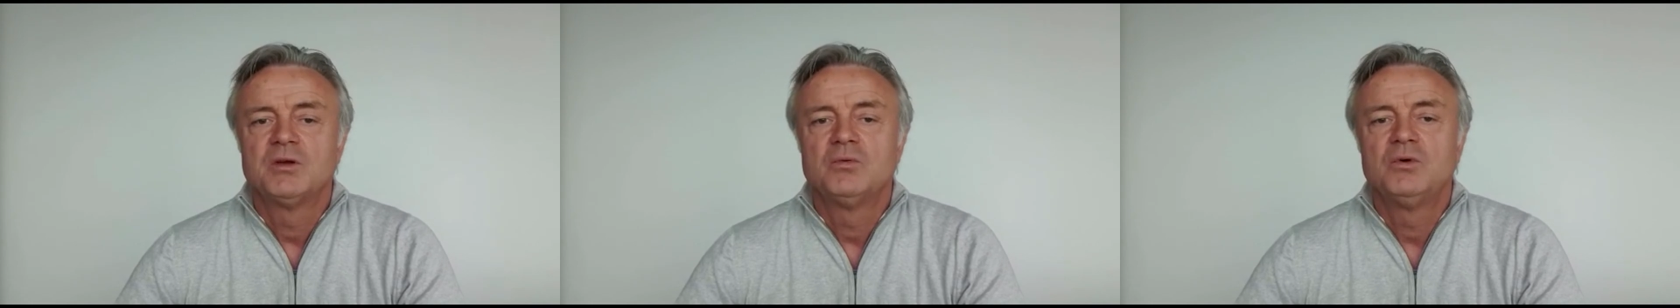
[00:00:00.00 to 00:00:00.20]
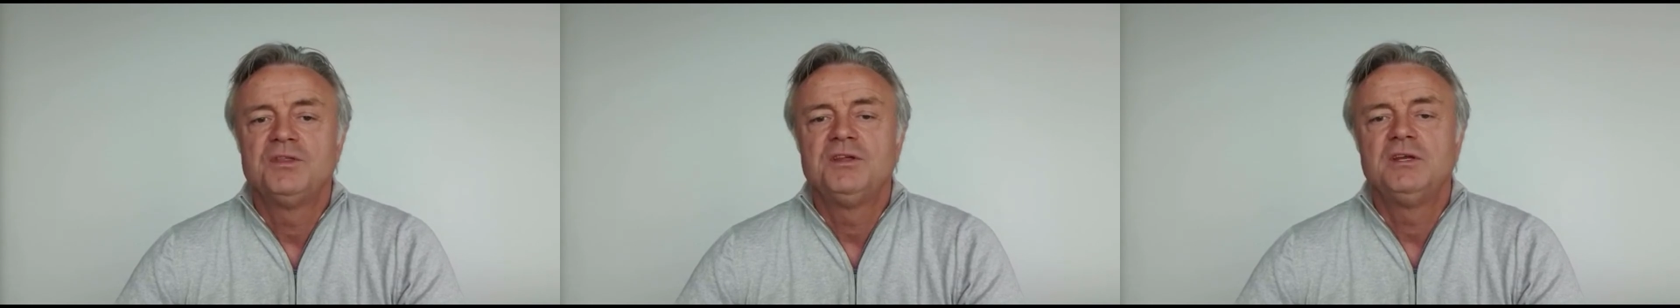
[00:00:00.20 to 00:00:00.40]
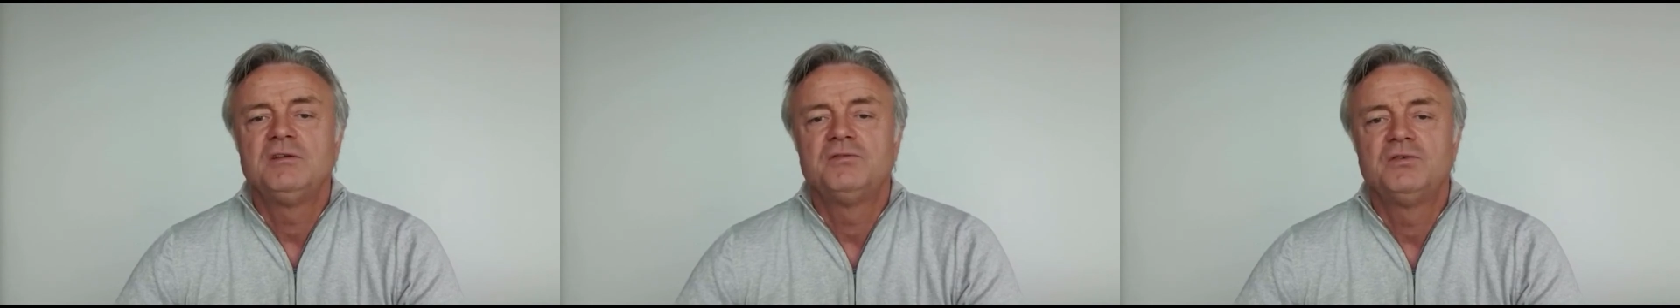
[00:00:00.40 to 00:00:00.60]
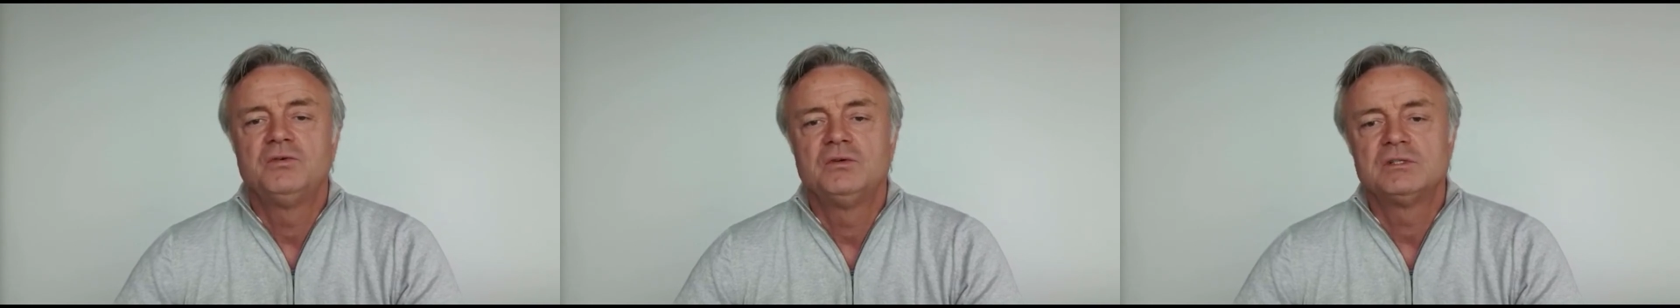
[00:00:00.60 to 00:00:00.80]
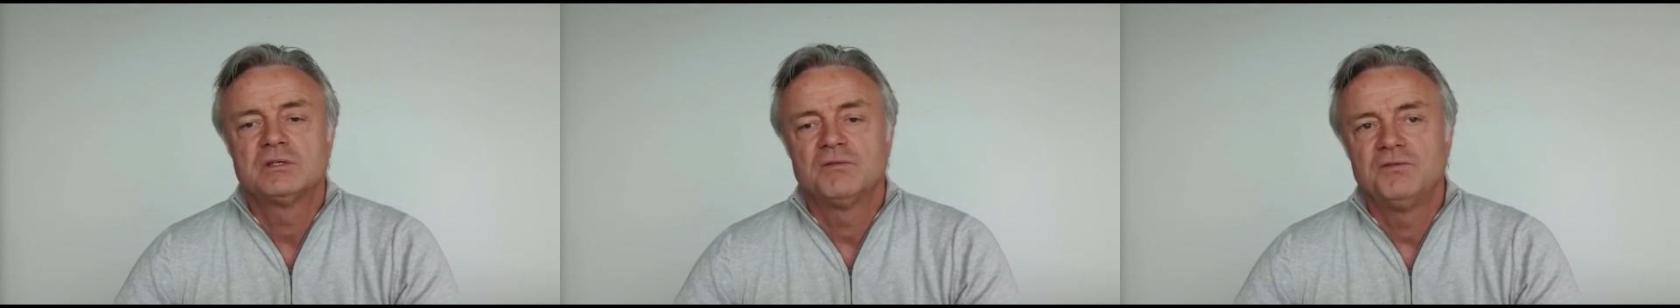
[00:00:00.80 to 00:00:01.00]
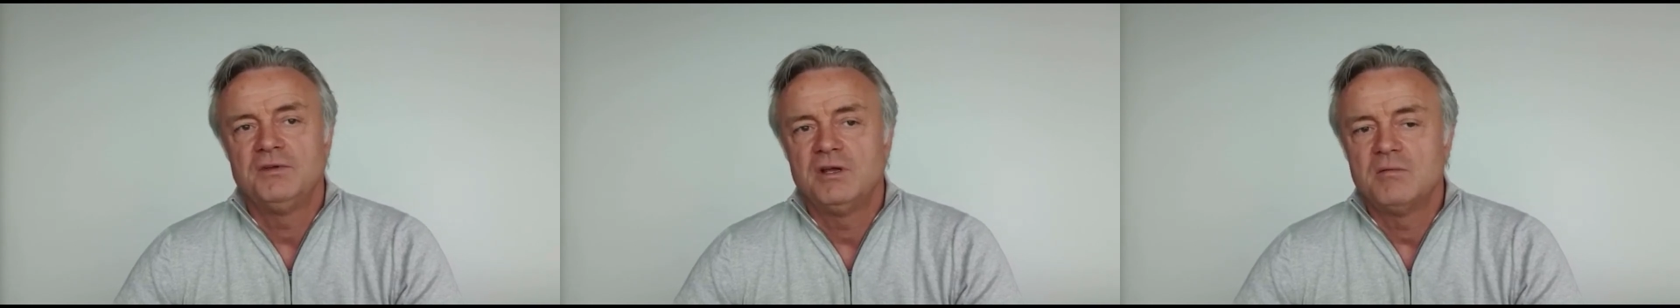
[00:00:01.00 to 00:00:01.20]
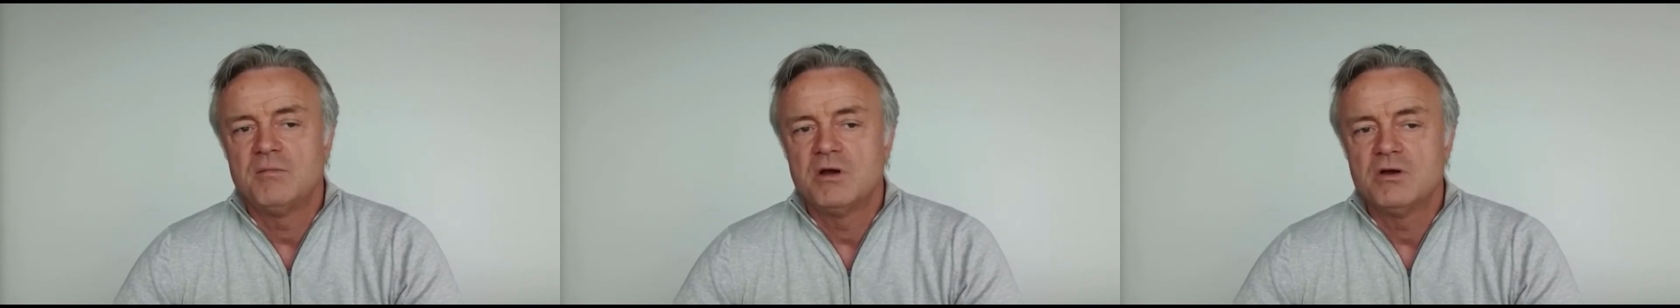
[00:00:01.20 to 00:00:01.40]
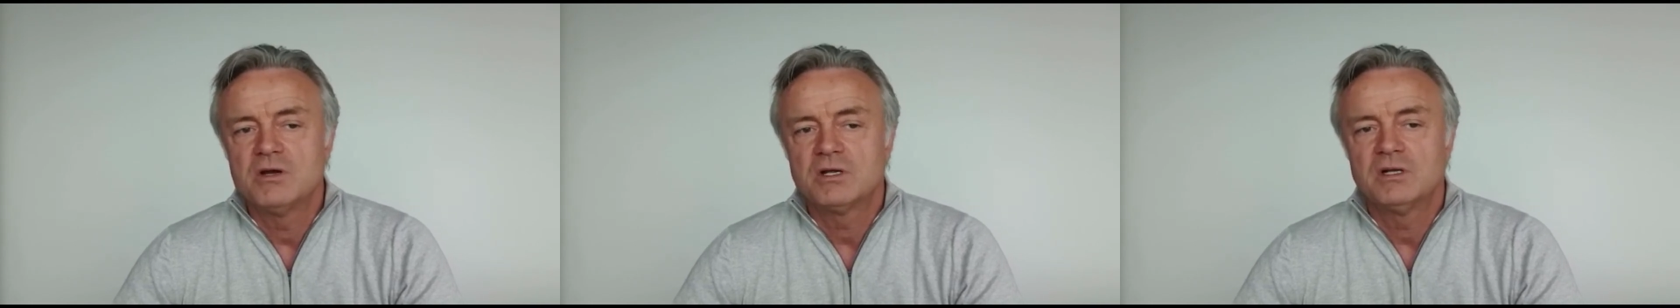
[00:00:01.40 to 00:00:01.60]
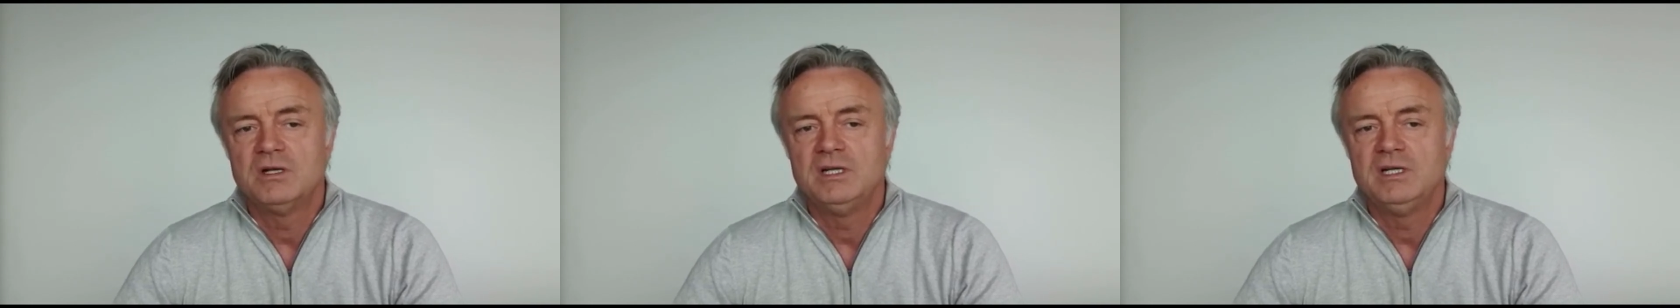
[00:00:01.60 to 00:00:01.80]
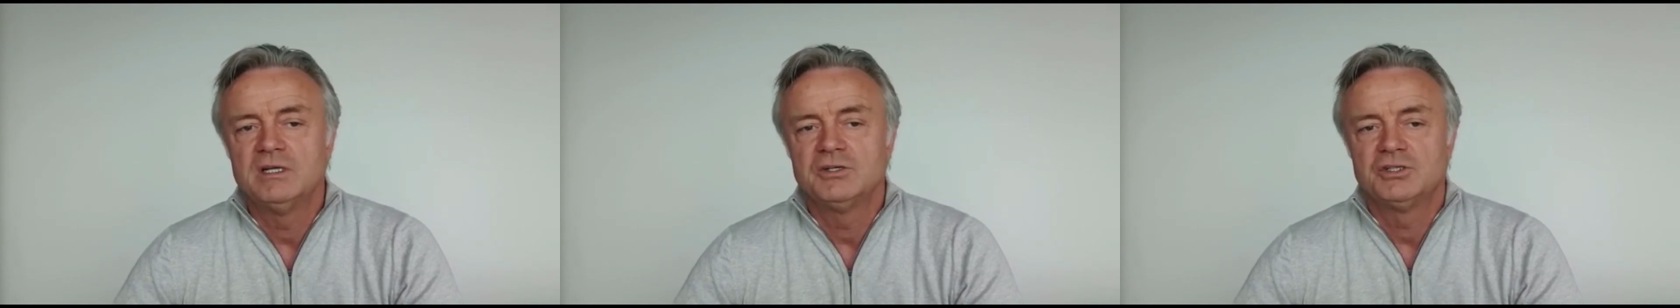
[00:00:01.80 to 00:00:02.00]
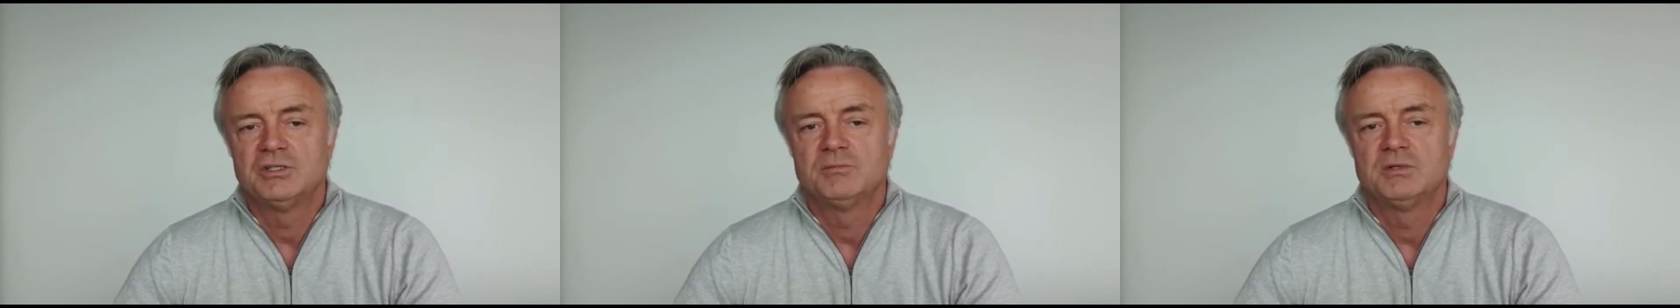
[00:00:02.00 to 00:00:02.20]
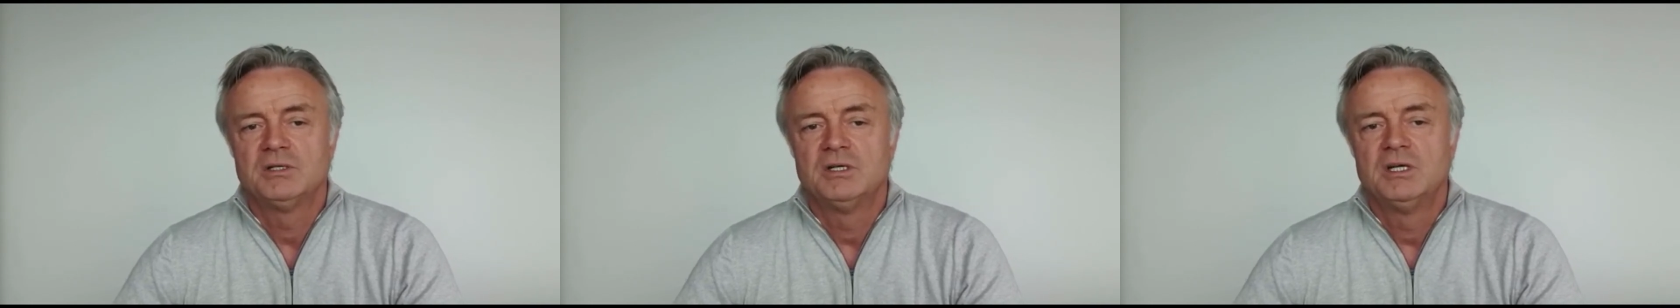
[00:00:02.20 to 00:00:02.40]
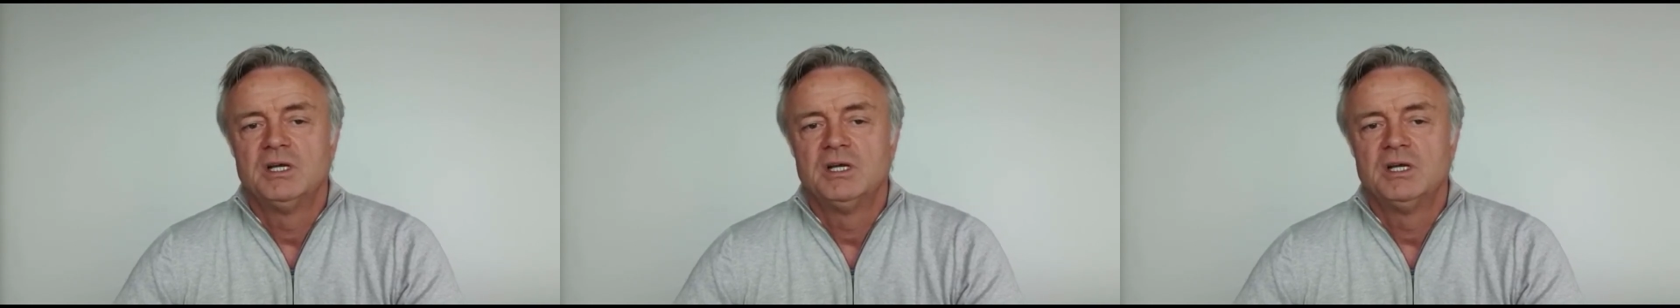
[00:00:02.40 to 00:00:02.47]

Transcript: with the influence of the American leadership.